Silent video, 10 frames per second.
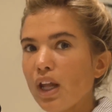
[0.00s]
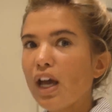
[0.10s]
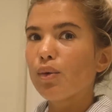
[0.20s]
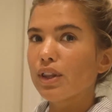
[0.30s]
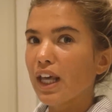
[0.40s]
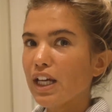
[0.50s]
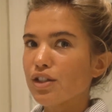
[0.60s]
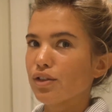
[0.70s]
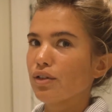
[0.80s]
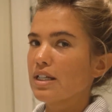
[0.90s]
And what they
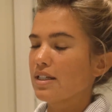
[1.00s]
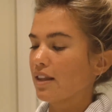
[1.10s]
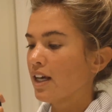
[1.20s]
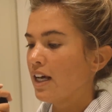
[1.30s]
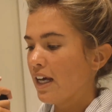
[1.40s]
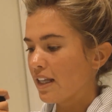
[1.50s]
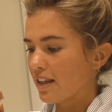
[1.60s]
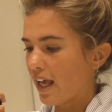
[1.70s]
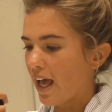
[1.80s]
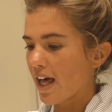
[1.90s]
do is that
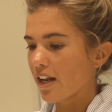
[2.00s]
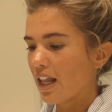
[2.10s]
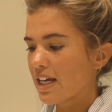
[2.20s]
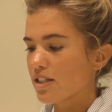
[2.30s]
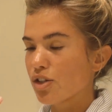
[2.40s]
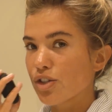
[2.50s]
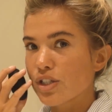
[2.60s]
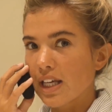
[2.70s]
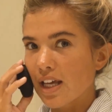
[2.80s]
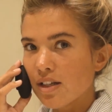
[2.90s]
they analyze your
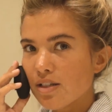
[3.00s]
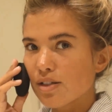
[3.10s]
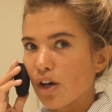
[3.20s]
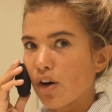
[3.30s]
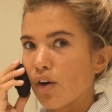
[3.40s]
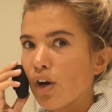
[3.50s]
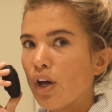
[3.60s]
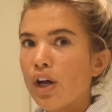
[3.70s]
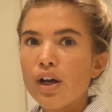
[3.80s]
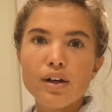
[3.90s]
skin, so
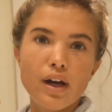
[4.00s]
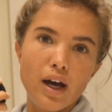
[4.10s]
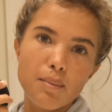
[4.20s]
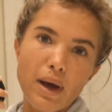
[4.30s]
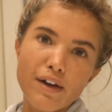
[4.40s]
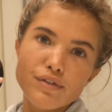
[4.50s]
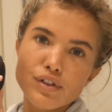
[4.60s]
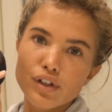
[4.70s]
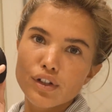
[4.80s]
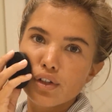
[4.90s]

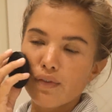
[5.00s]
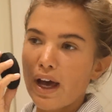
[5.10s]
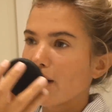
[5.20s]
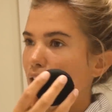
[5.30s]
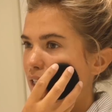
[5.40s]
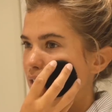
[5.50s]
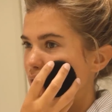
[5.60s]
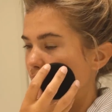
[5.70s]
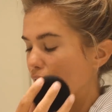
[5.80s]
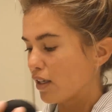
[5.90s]
after you've analyzed
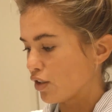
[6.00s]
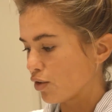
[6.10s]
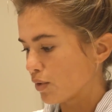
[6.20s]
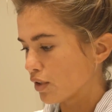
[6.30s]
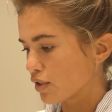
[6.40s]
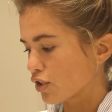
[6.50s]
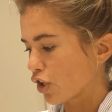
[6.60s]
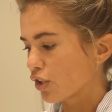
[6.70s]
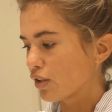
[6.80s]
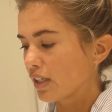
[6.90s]
it, you will
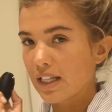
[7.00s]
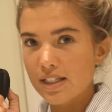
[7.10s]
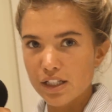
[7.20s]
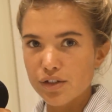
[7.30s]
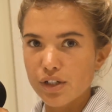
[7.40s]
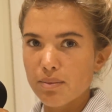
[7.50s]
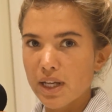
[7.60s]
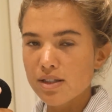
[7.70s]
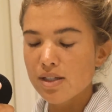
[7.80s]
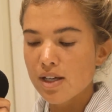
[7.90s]
start the cleansing
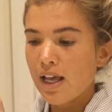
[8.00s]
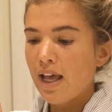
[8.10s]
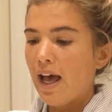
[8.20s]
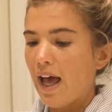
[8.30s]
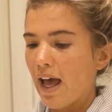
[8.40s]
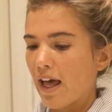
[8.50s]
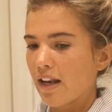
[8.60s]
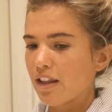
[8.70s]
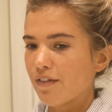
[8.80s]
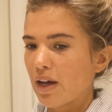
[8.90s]
treatment,
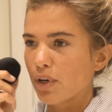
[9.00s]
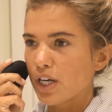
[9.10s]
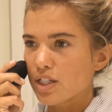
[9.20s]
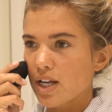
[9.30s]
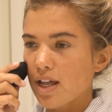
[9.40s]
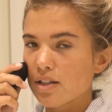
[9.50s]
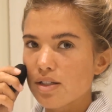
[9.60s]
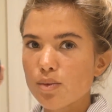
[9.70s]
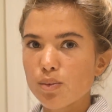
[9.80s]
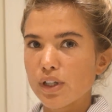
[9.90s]
and the
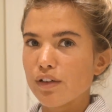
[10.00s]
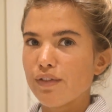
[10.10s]
vibrations will